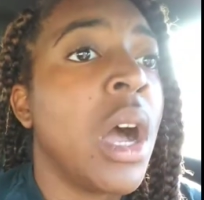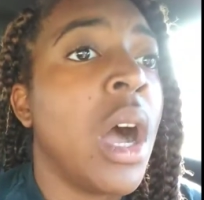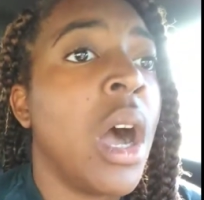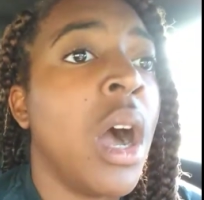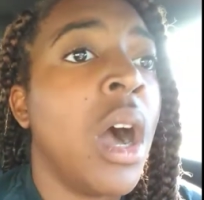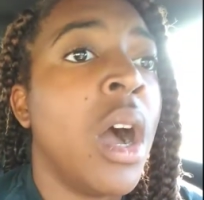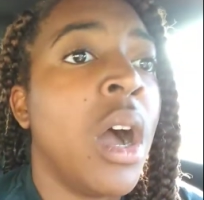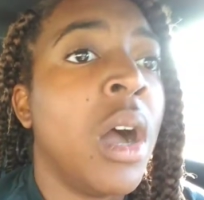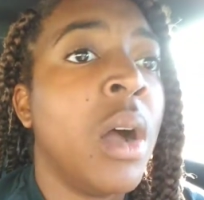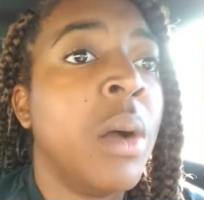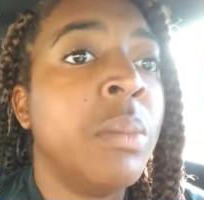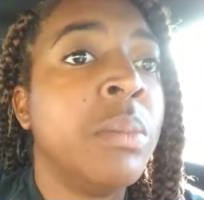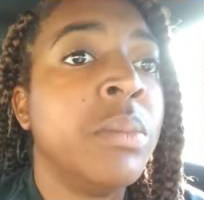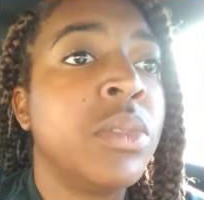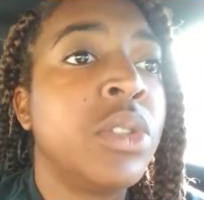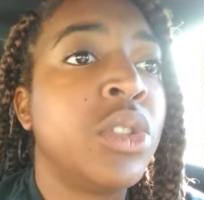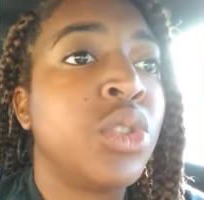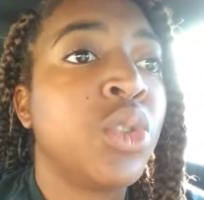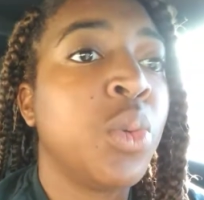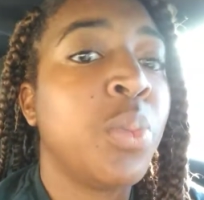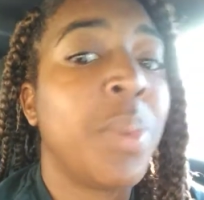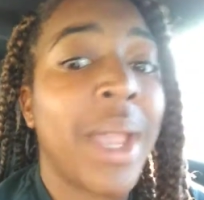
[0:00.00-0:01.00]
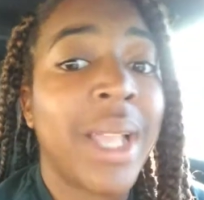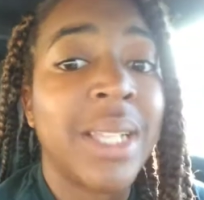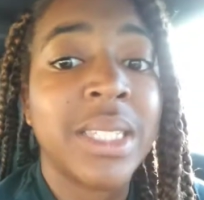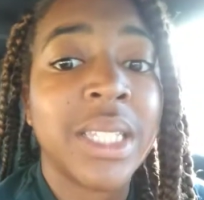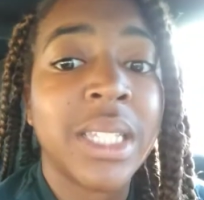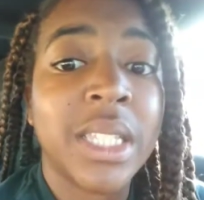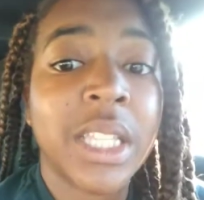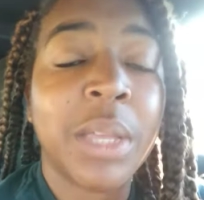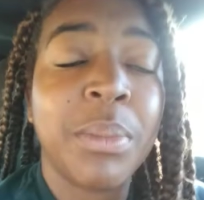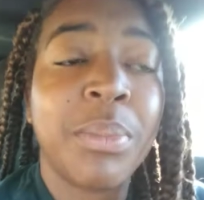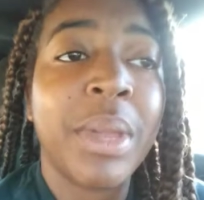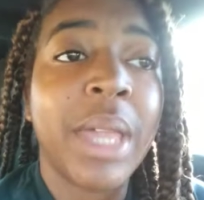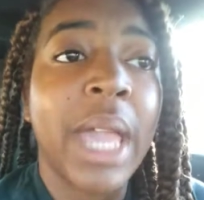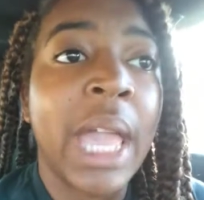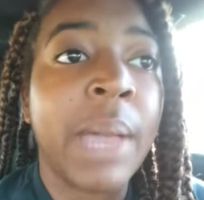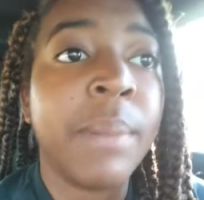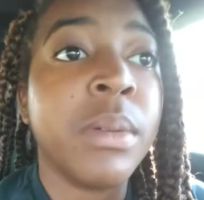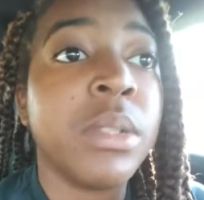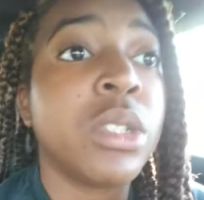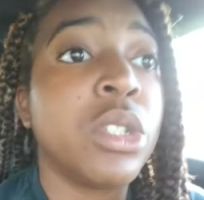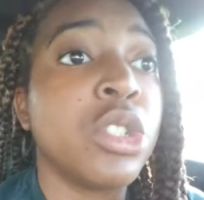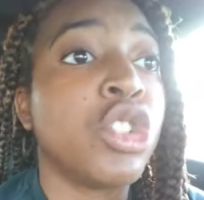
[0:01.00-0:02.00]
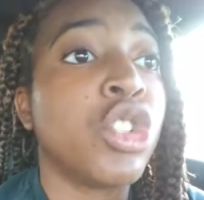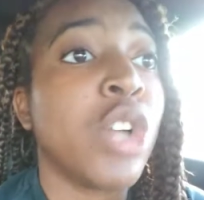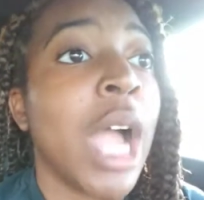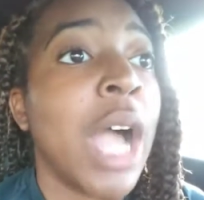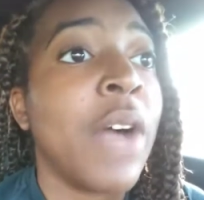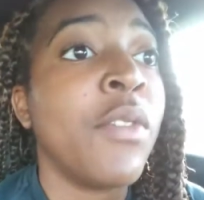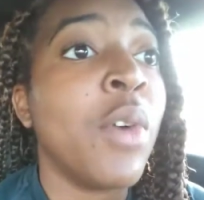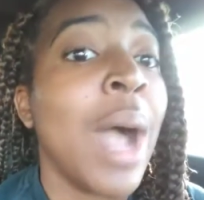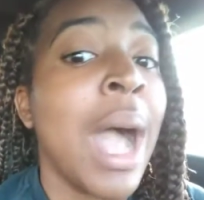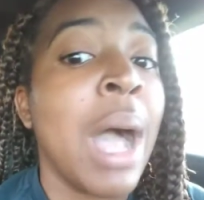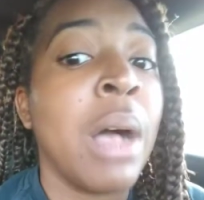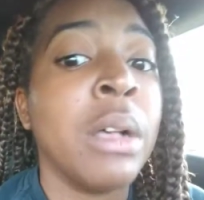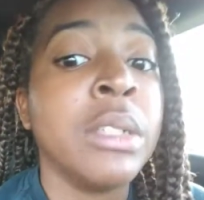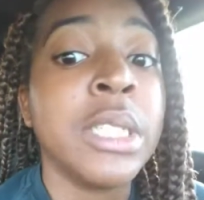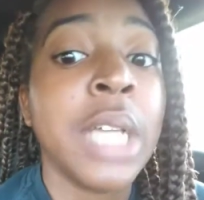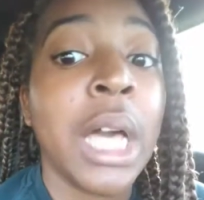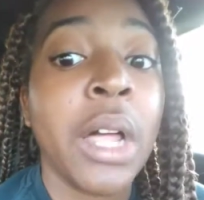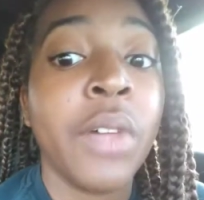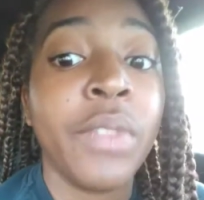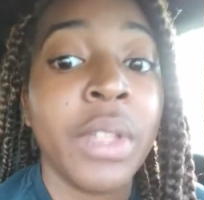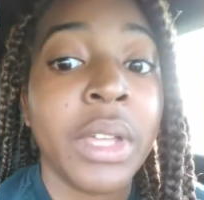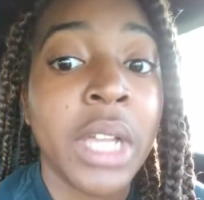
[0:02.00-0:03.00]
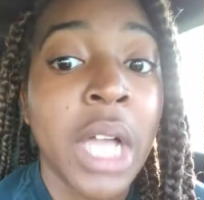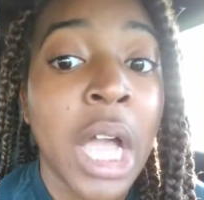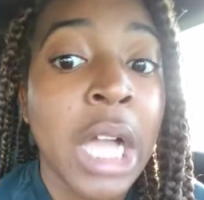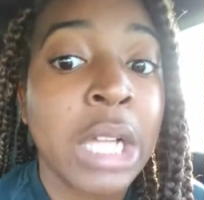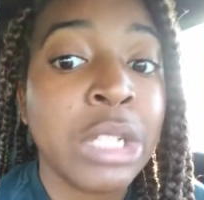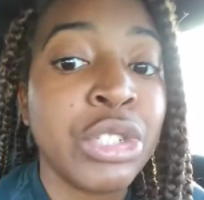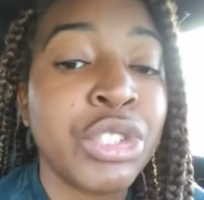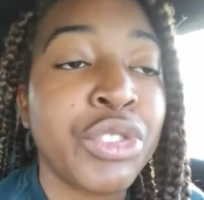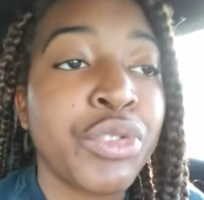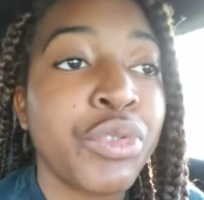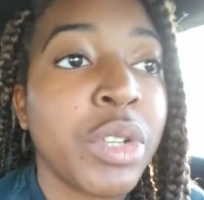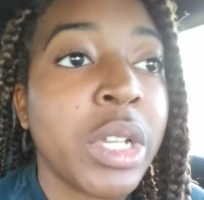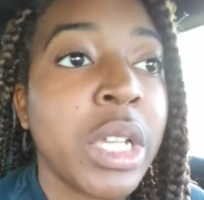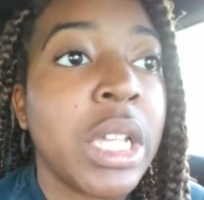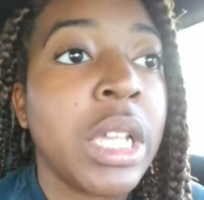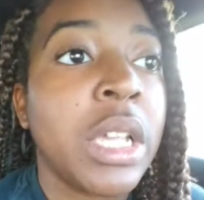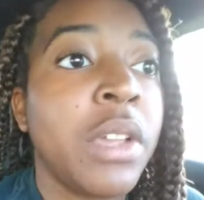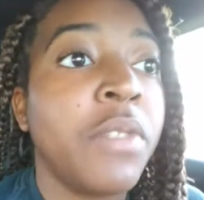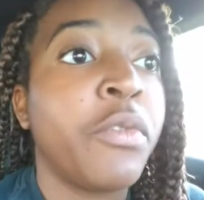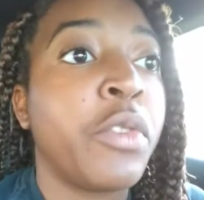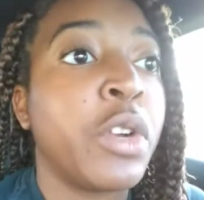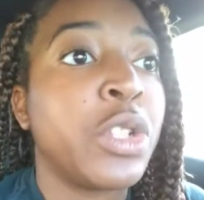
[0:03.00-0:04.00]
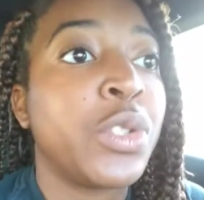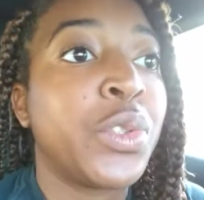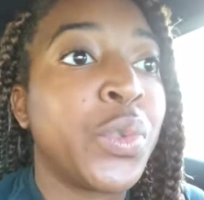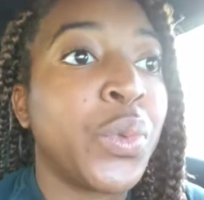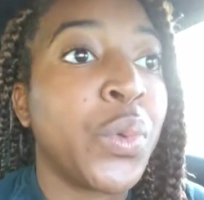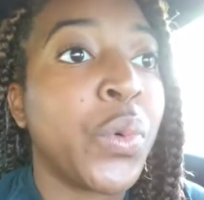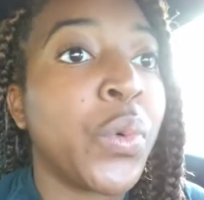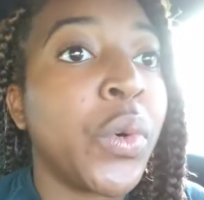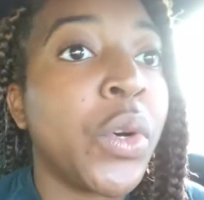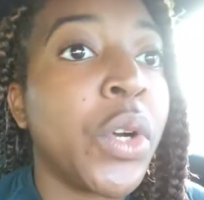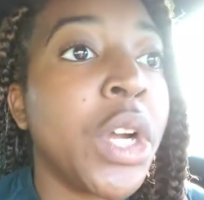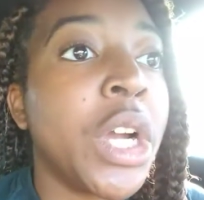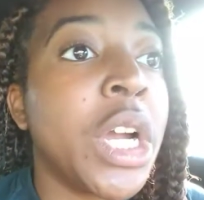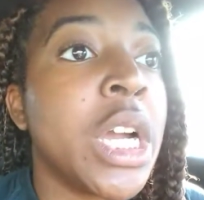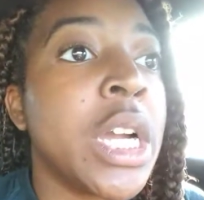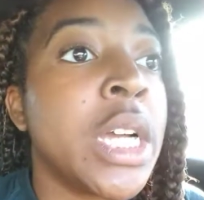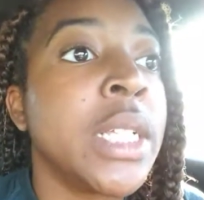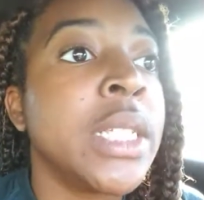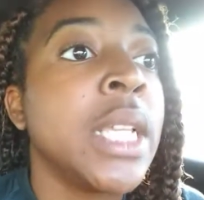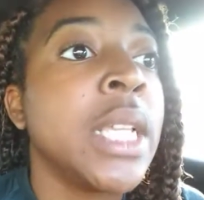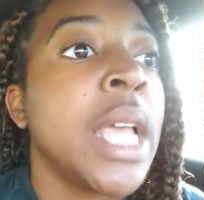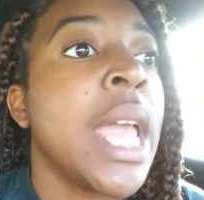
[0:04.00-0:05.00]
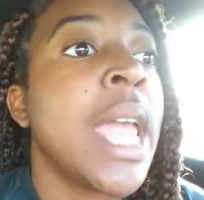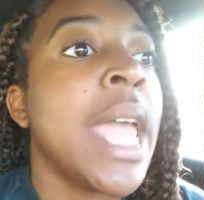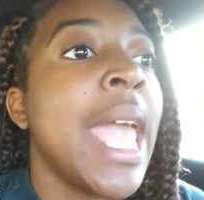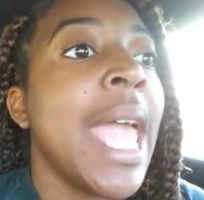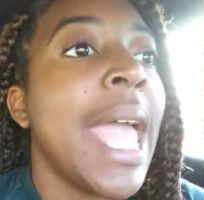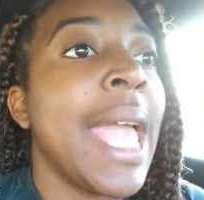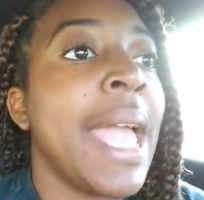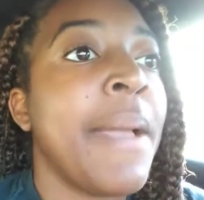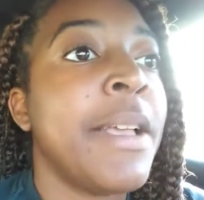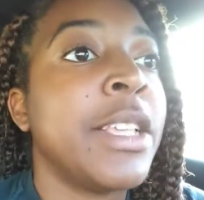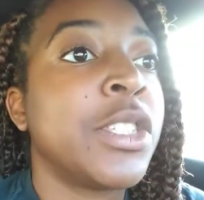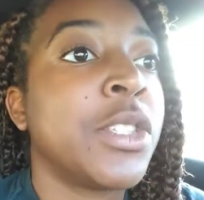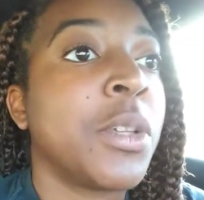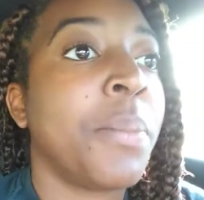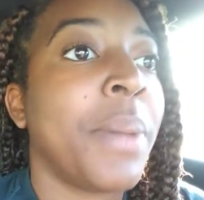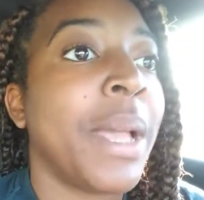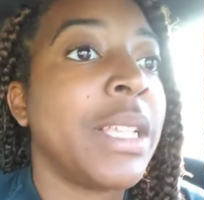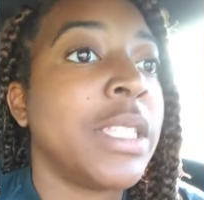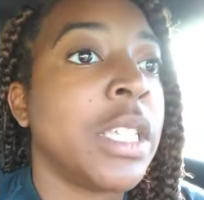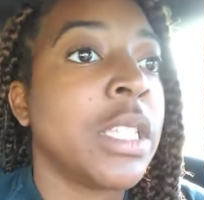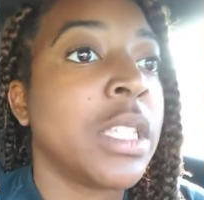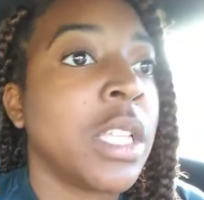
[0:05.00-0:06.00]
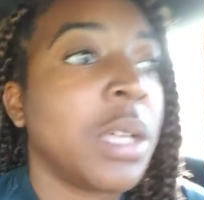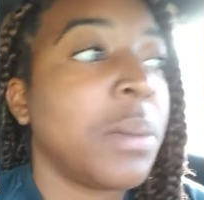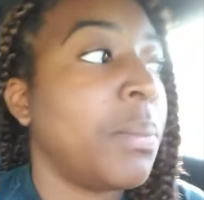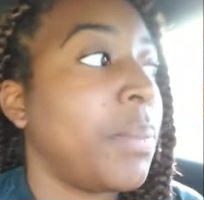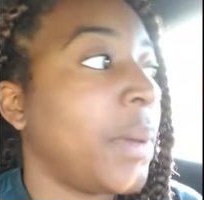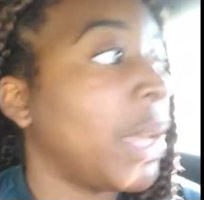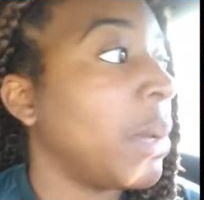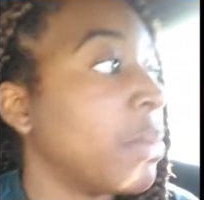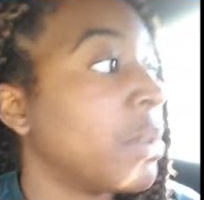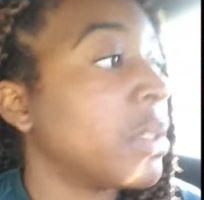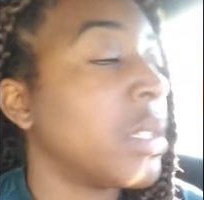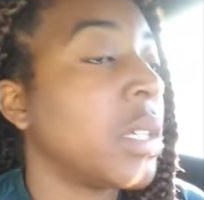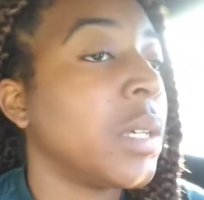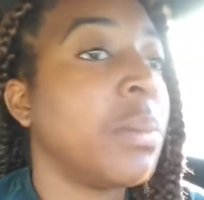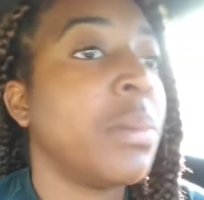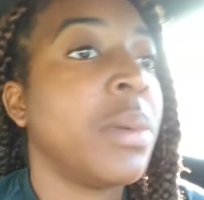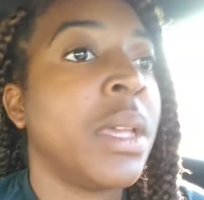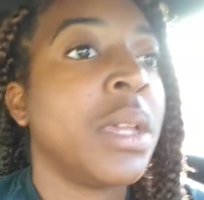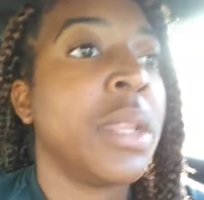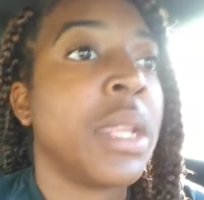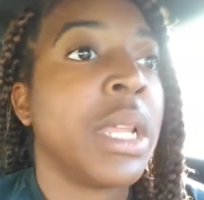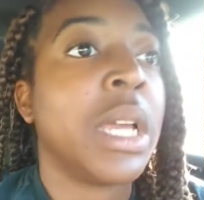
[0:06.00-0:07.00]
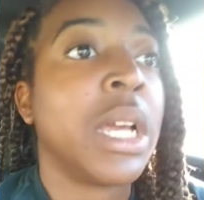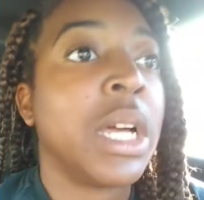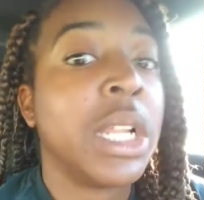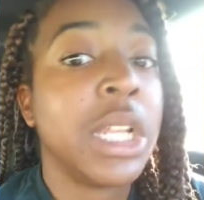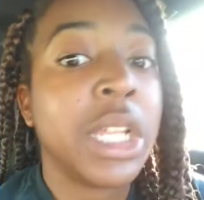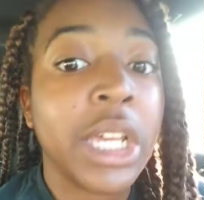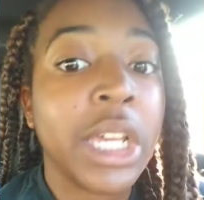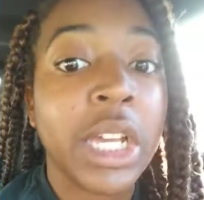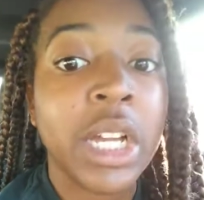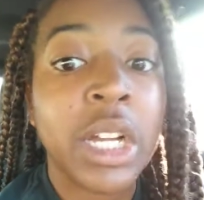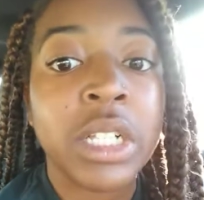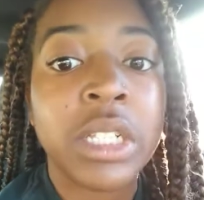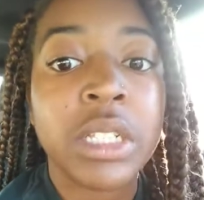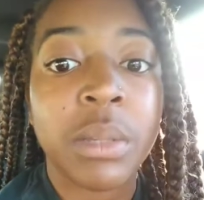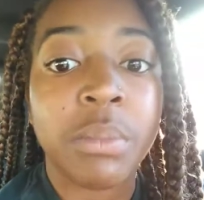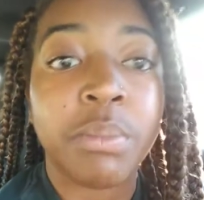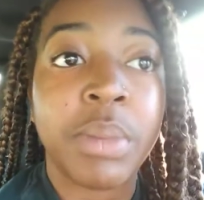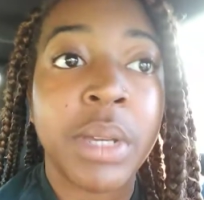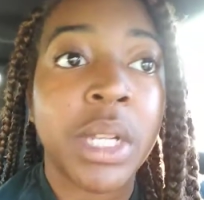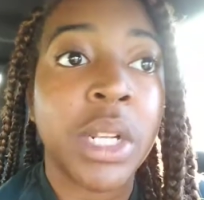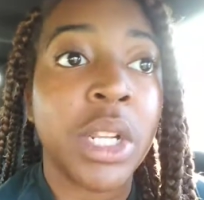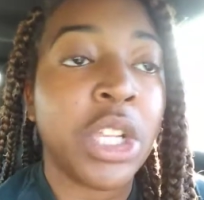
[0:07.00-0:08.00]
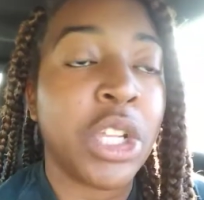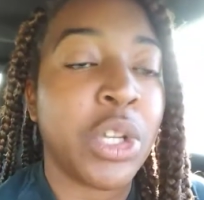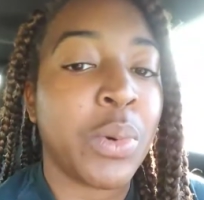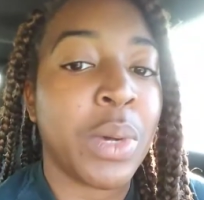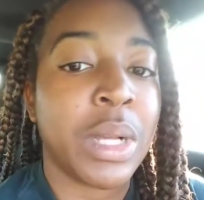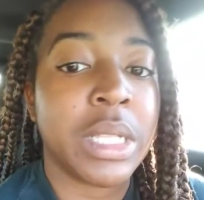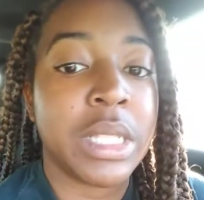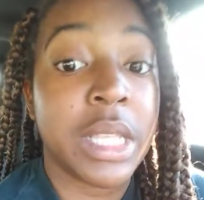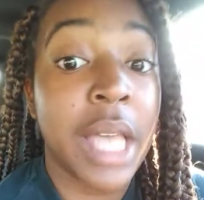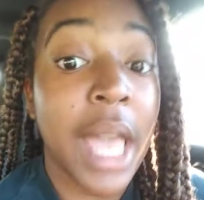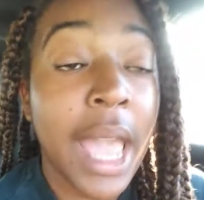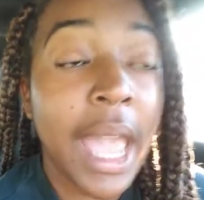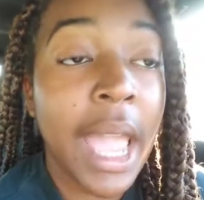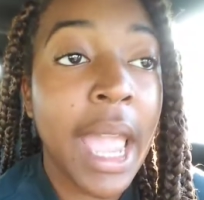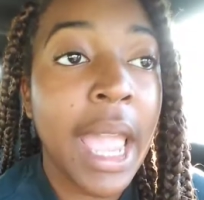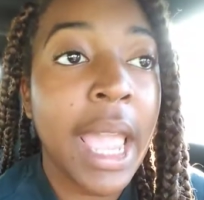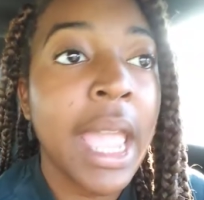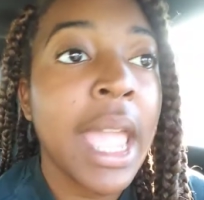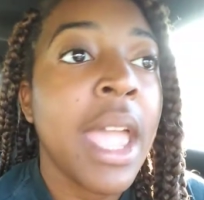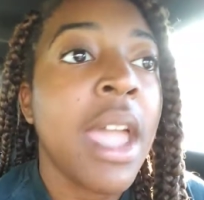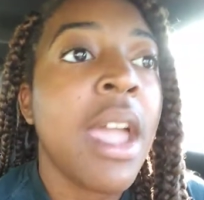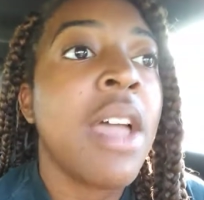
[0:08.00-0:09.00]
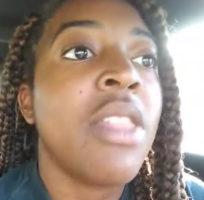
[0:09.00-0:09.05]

um, to basically be able to travel outside of the country for tours and to basically be able to be in the clear to be in the USA,